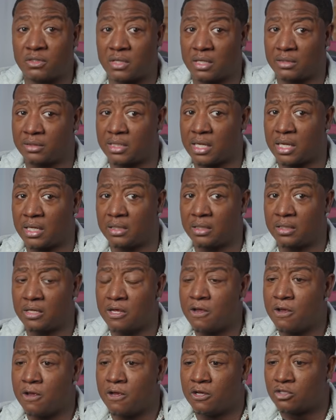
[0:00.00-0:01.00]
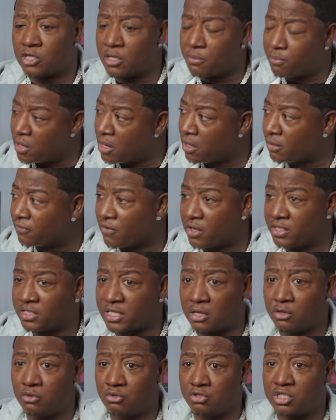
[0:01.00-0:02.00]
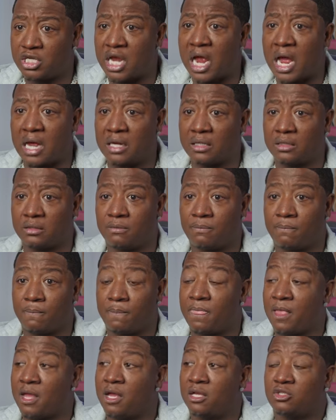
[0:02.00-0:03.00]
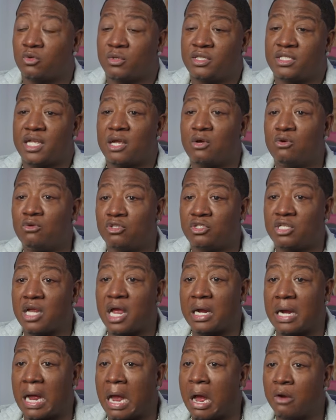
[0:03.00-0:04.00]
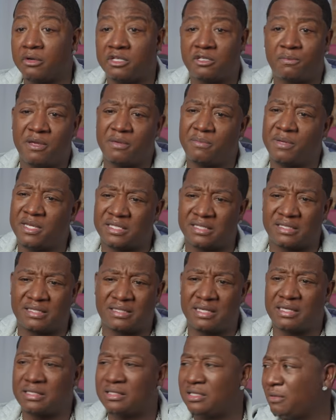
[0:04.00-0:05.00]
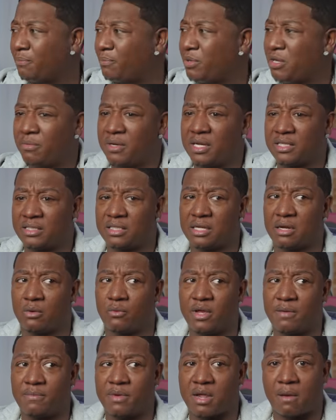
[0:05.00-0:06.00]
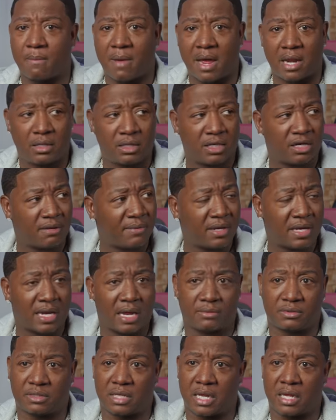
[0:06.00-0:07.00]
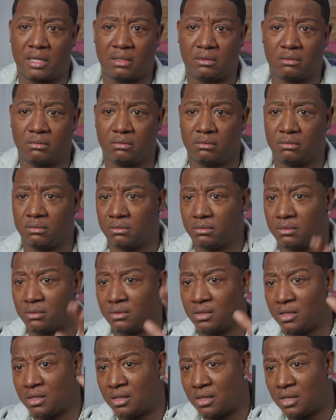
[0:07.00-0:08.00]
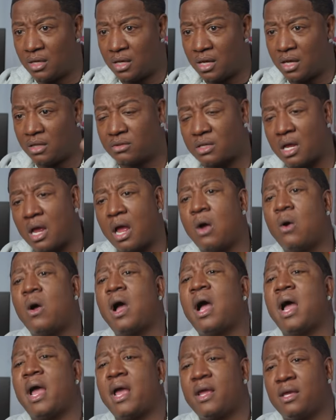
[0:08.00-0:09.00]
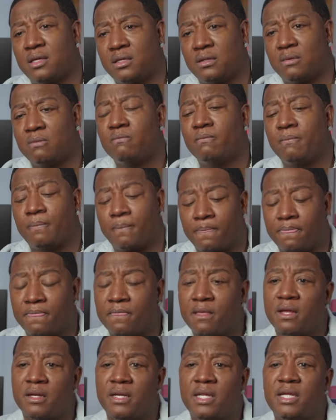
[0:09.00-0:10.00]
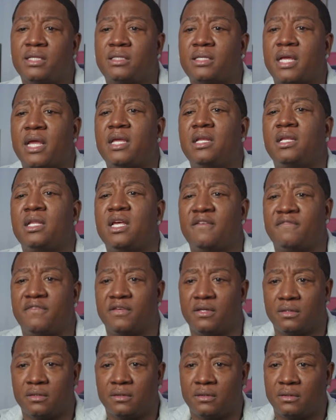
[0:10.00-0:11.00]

I was like, so he hung the He said, who's Joc? So he said, who's Joc? All these people, his assistant, people that's in up with me, everybody looked at me. I was like, he was like, oh, all right. Nitty said he love it.